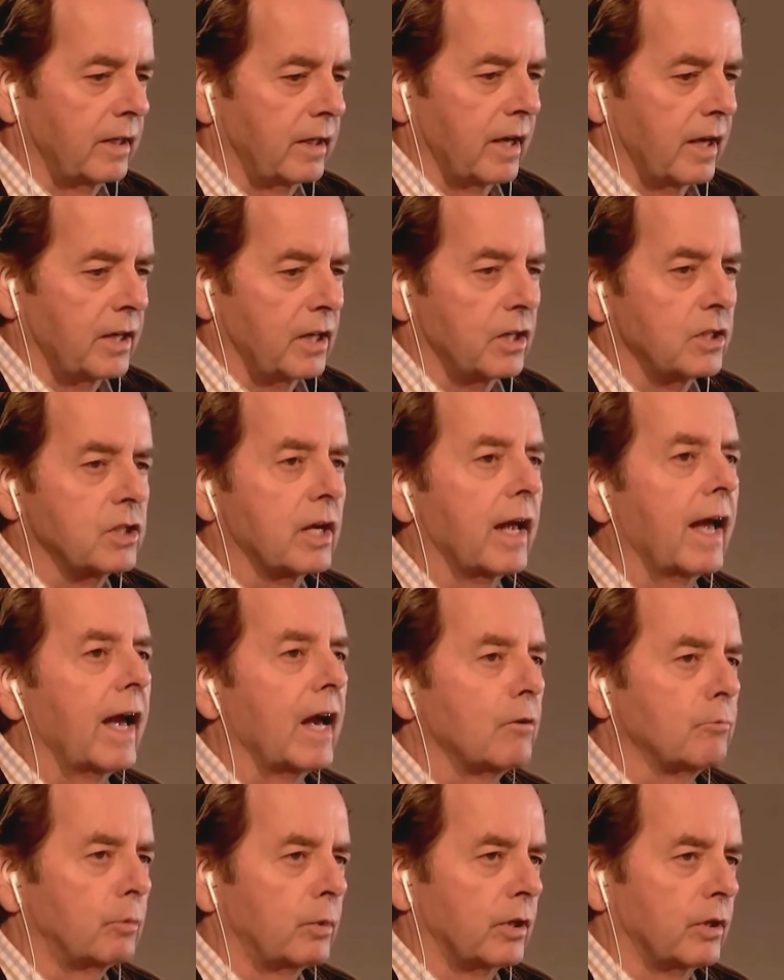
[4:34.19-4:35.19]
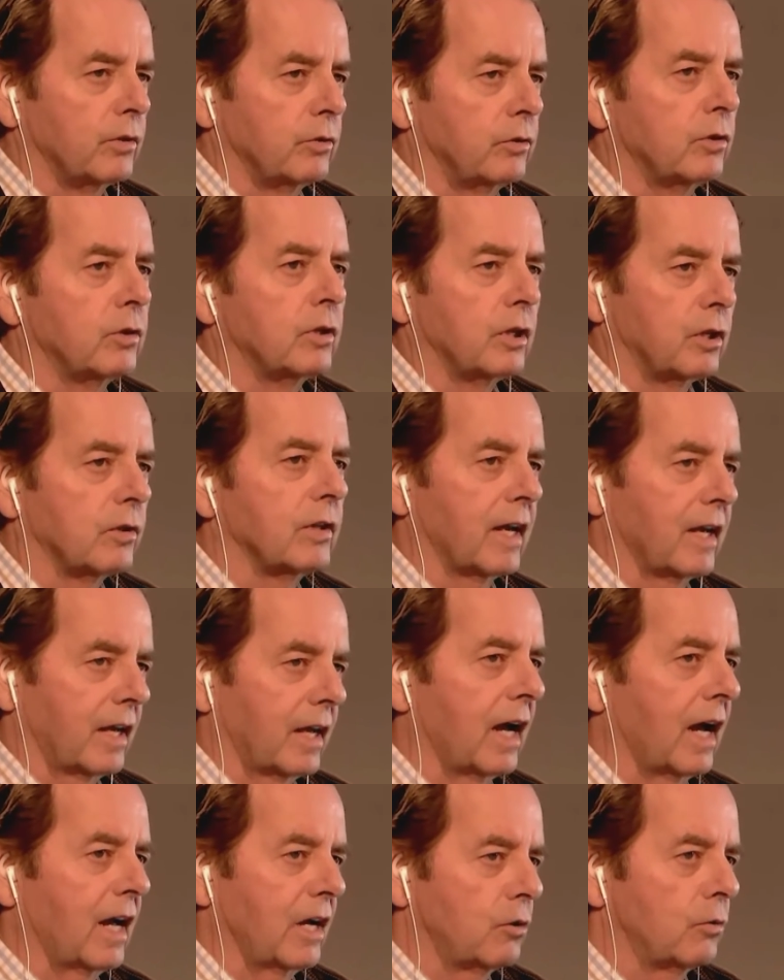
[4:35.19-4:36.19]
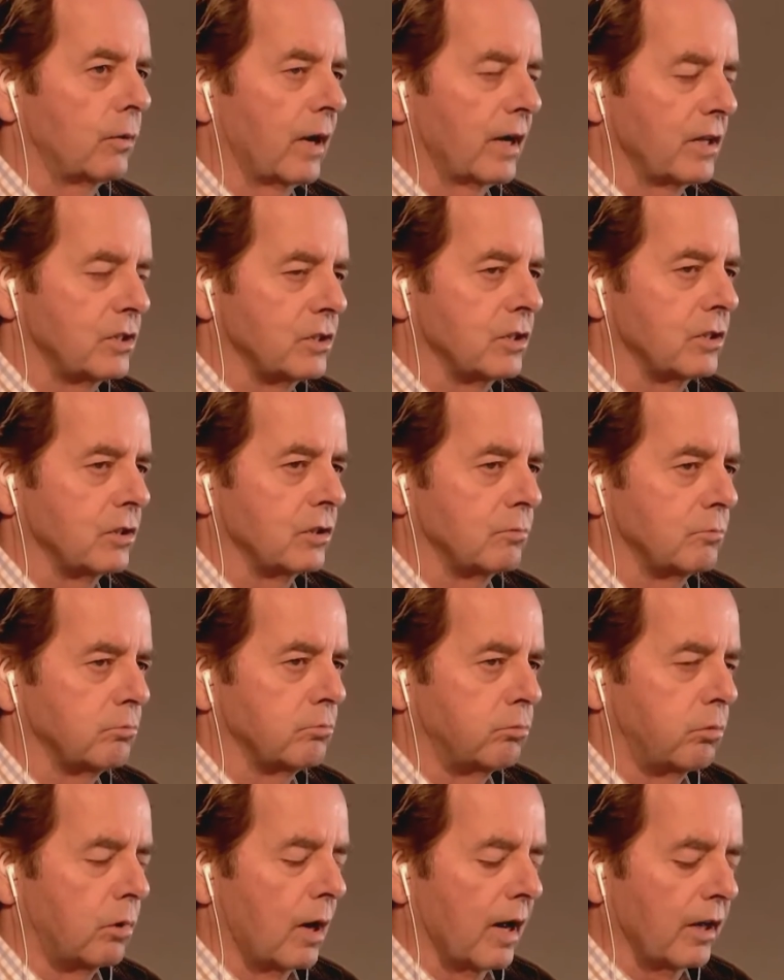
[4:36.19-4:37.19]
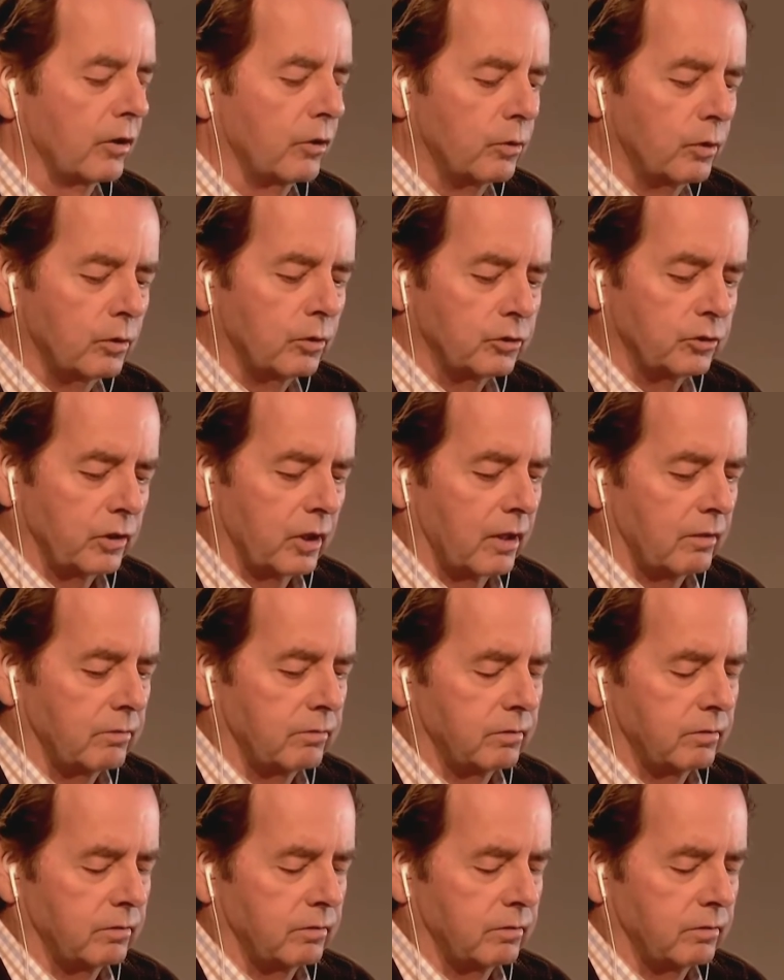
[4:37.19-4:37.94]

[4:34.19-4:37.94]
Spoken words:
and it's Cameron, that guy who writes the rock and roll stuff, and